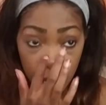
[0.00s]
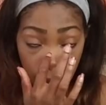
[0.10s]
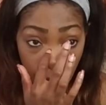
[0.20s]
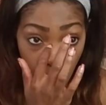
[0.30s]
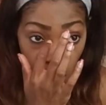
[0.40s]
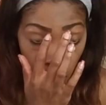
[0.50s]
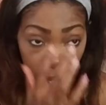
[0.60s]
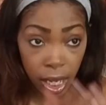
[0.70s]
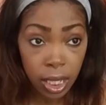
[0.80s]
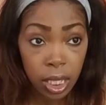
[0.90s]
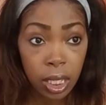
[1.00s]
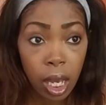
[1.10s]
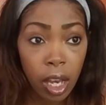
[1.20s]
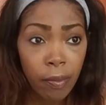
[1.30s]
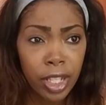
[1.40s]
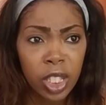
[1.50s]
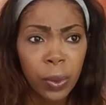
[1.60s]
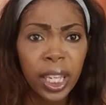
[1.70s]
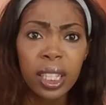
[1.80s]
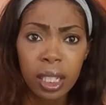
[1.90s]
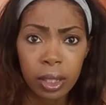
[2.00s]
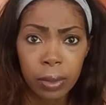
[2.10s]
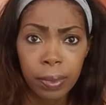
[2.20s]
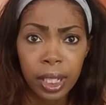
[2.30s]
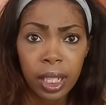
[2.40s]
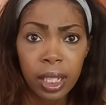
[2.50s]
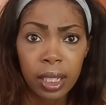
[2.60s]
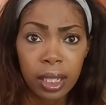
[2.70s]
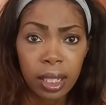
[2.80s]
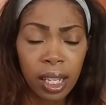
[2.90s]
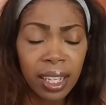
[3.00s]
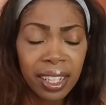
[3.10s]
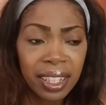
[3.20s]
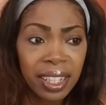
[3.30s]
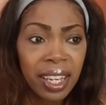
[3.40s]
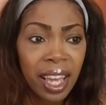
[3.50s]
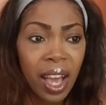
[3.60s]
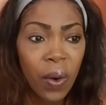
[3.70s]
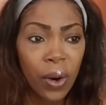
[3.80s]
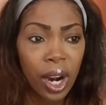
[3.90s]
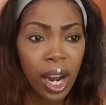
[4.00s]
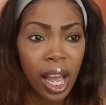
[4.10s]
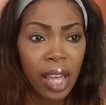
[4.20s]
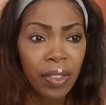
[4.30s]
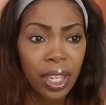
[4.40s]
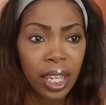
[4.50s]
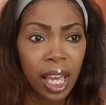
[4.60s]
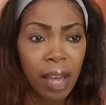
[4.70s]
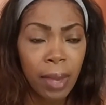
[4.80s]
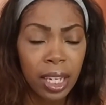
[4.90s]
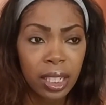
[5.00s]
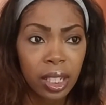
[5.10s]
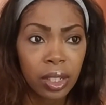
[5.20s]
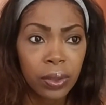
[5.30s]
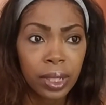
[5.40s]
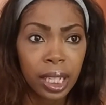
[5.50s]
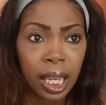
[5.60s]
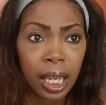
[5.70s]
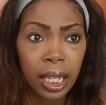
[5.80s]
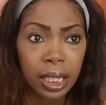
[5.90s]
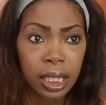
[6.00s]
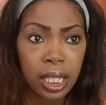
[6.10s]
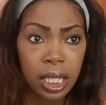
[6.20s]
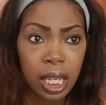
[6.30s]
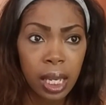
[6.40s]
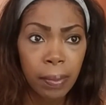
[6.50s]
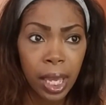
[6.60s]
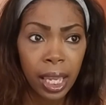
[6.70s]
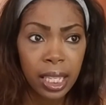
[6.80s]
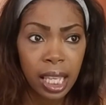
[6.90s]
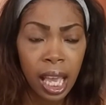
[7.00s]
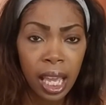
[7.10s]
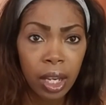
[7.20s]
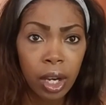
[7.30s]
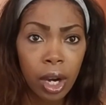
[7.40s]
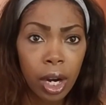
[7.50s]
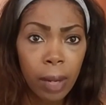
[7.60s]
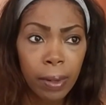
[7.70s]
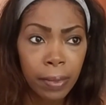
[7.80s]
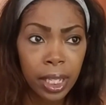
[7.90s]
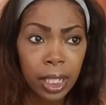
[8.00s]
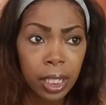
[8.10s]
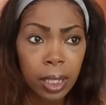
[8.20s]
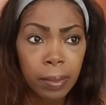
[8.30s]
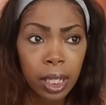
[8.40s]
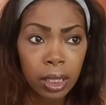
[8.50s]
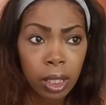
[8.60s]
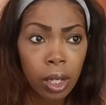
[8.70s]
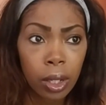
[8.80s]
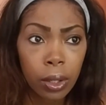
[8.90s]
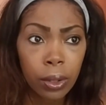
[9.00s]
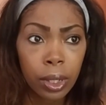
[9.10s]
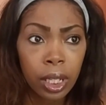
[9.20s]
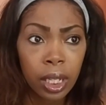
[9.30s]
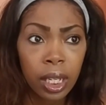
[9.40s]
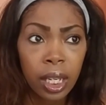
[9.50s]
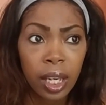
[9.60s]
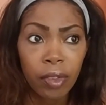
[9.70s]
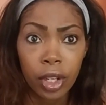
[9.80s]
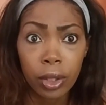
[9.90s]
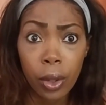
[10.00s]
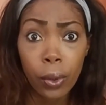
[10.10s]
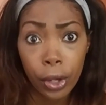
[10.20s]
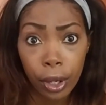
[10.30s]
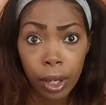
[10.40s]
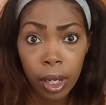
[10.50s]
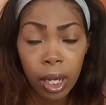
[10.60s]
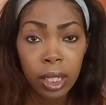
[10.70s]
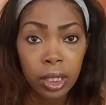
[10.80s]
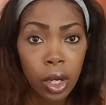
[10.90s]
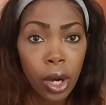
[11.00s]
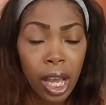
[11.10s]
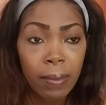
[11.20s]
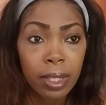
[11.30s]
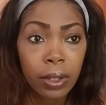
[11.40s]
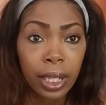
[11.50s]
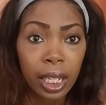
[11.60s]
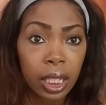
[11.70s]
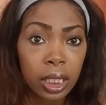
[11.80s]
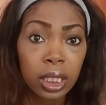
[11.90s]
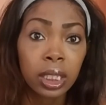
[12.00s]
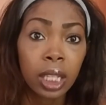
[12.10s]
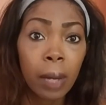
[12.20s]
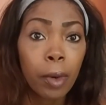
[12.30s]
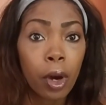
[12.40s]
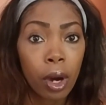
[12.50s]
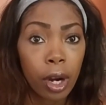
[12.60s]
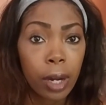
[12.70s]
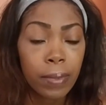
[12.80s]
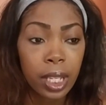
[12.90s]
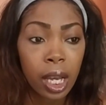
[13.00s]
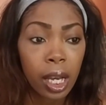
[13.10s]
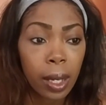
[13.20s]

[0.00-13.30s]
Now it's been tweaked a little bit where I think I'm actually doing like just, I guess, a high carb, a medium, a low, and then a lower. So I'm still getting some carbs.